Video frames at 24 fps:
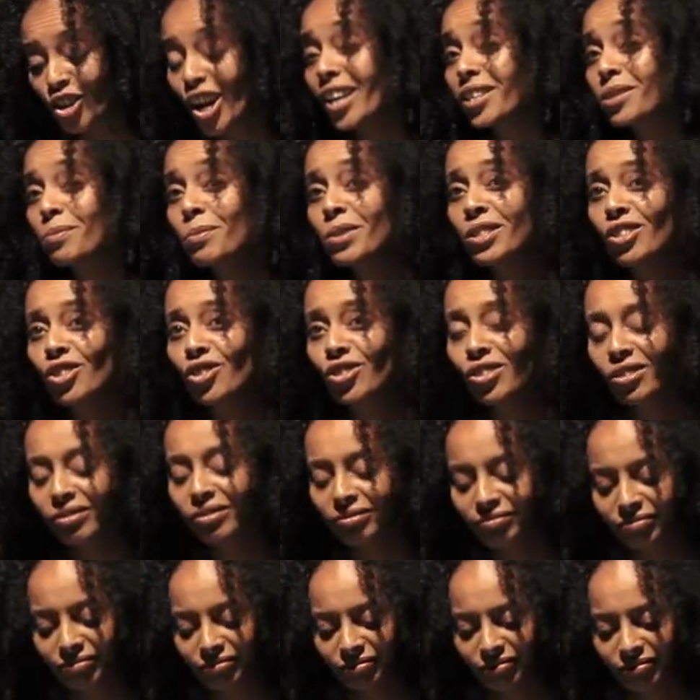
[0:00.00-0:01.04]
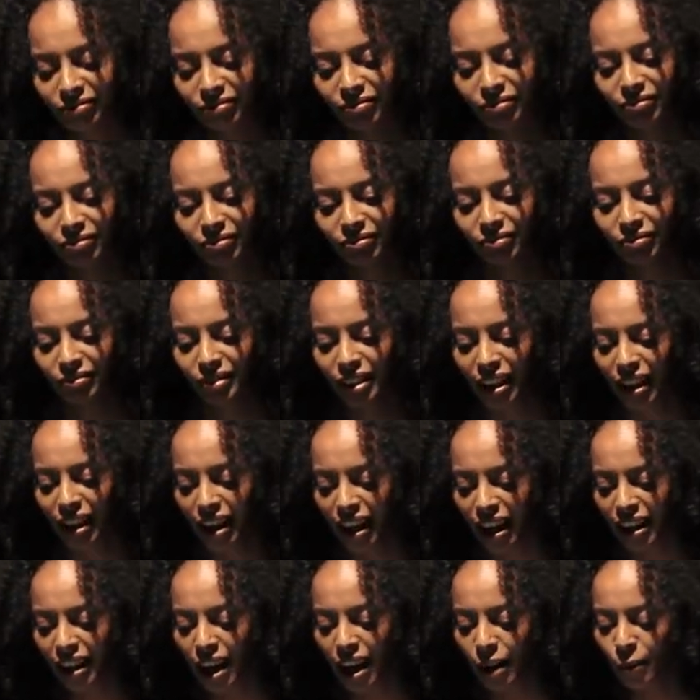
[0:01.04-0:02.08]
a jazz musician.
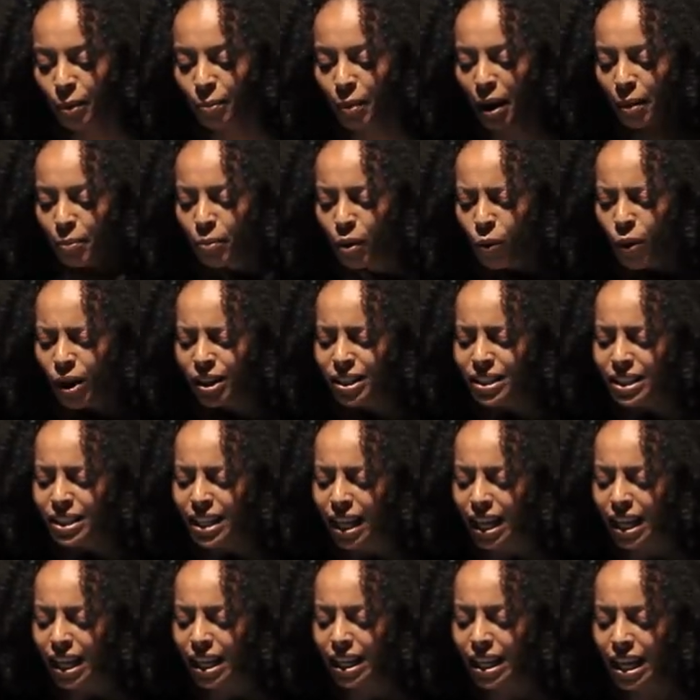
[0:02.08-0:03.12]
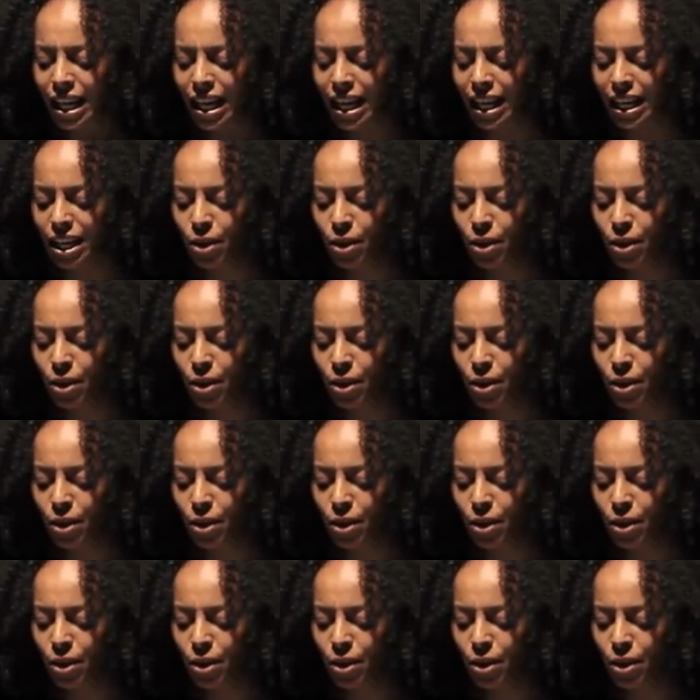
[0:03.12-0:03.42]
And I remember one day,